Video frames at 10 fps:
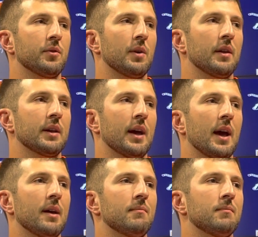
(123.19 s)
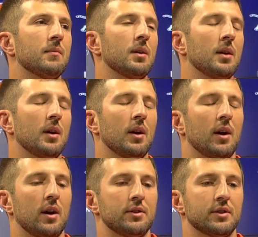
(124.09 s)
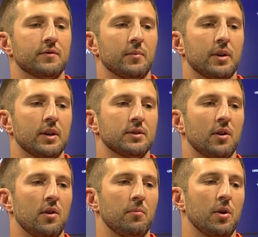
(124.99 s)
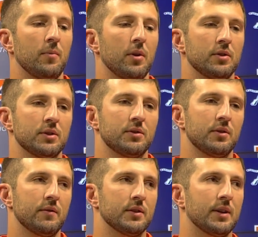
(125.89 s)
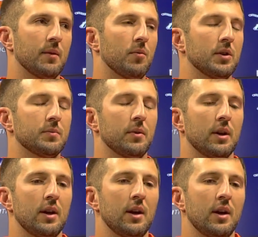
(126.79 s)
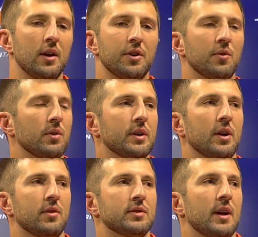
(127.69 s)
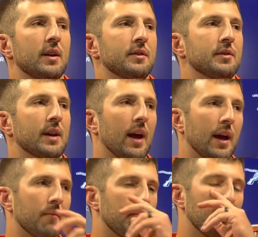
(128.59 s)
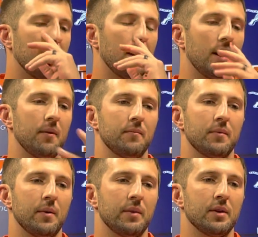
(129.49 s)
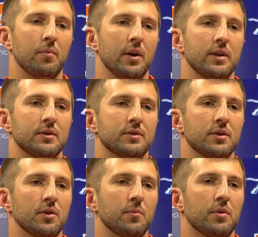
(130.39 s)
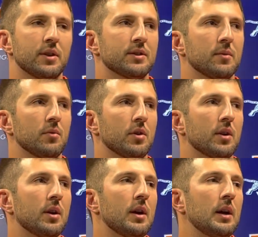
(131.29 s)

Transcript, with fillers: throughout the game, uh, just from Kiesau and Bobo, just two different standpoints, but you don't really notice that during a game. Um, I mean, the plays are still pretty similar.